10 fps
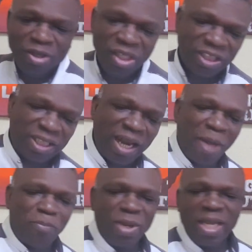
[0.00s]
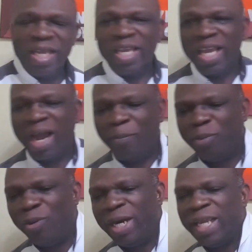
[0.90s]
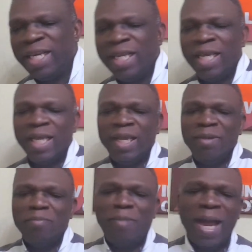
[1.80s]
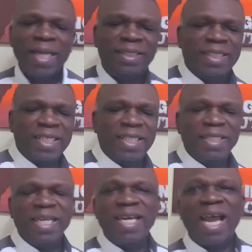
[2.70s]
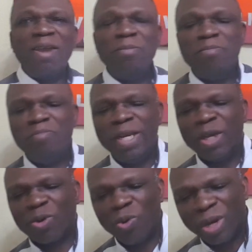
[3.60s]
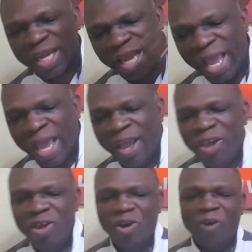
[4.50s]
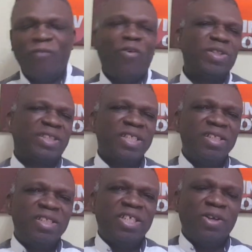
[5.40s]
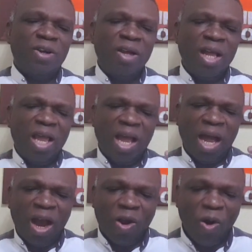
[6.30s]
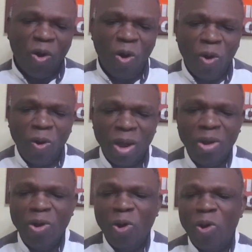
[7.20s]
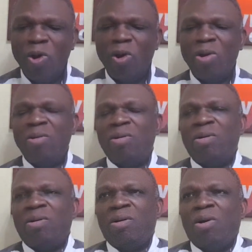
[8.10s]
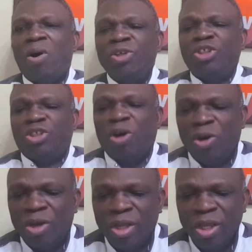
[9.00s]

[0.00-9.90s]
slapping, hair pulling, biting, denying medical care, or forcing, alcohol or drug,